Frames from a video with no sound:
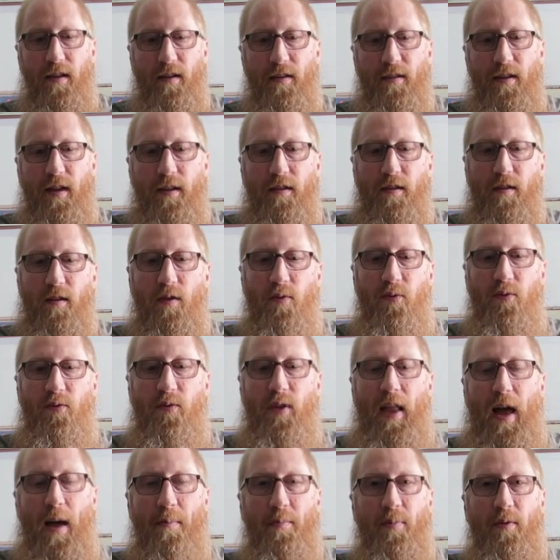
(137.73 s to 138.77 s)
It's got the little
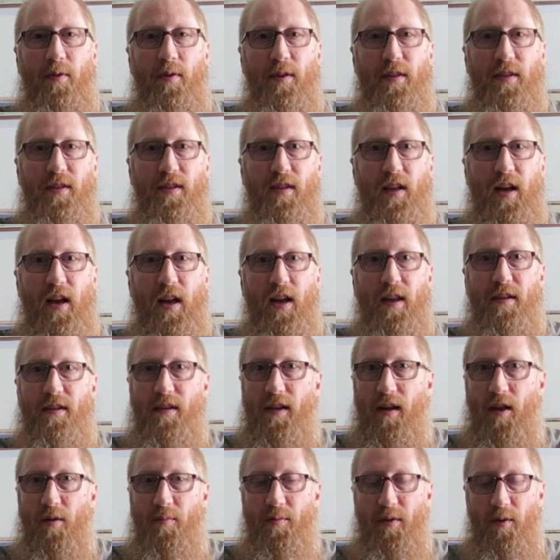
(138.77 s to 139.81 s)
flapper inside
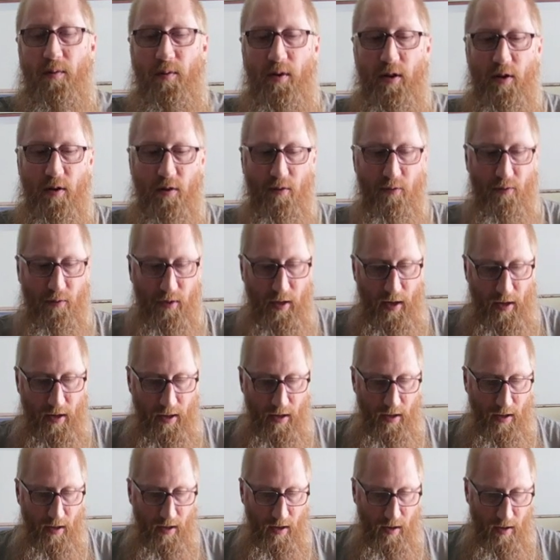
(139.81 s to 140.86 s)
to help you when you're
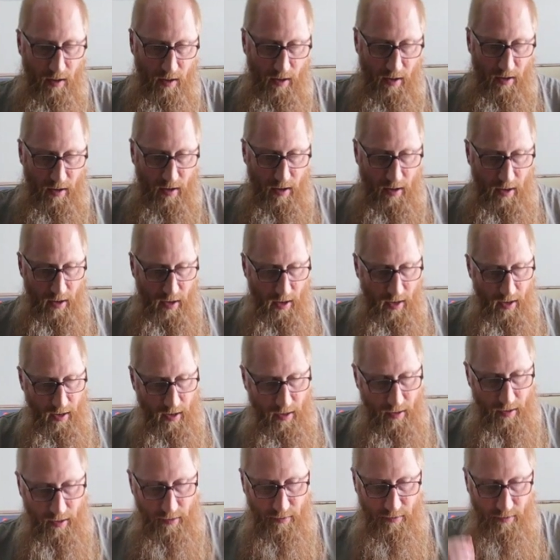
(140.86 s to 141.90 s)
inflating it,
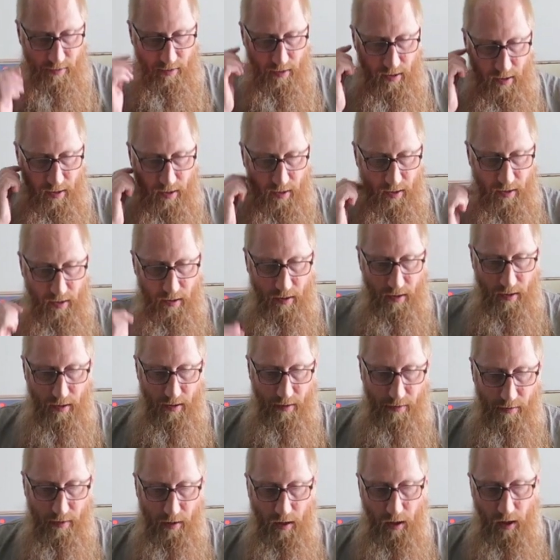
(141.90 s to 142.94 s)
and it's the
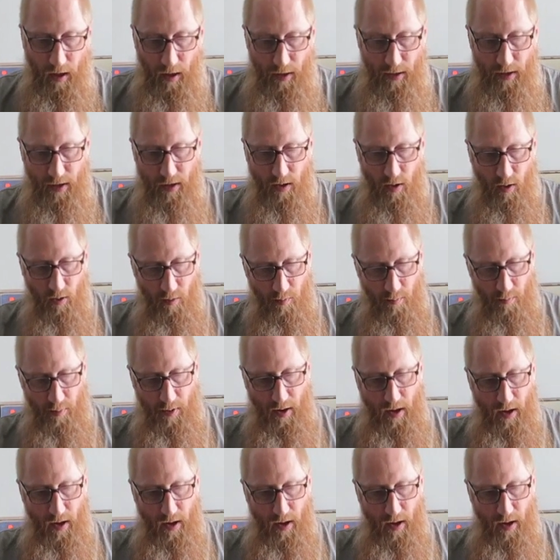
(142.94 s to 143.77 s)
honeycomb